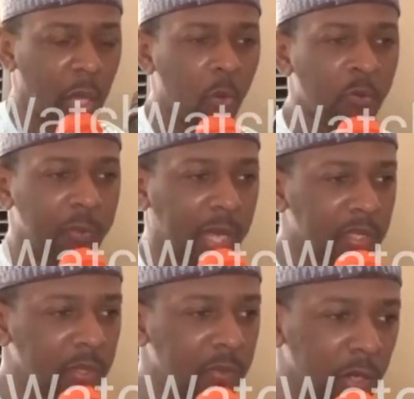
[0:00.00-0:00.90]
that we're
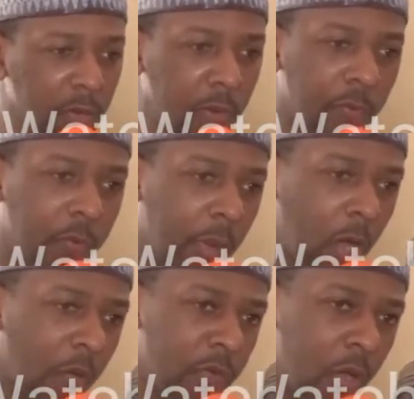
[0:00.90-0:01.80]
getting from the former
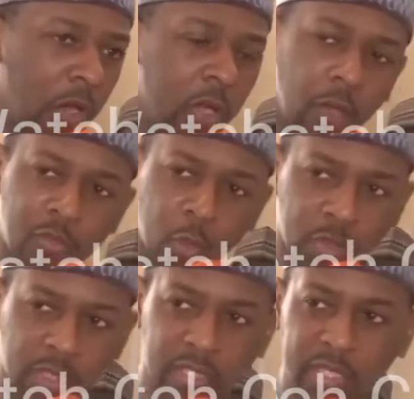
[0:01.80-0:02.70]
governor of
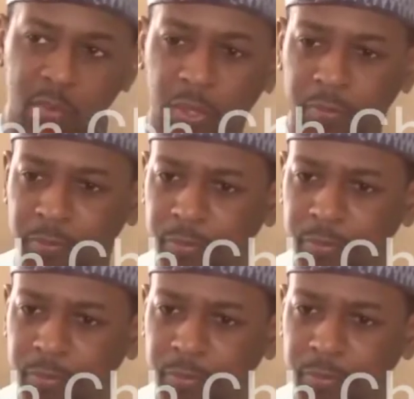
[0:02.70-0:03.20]
Sokoto State as well.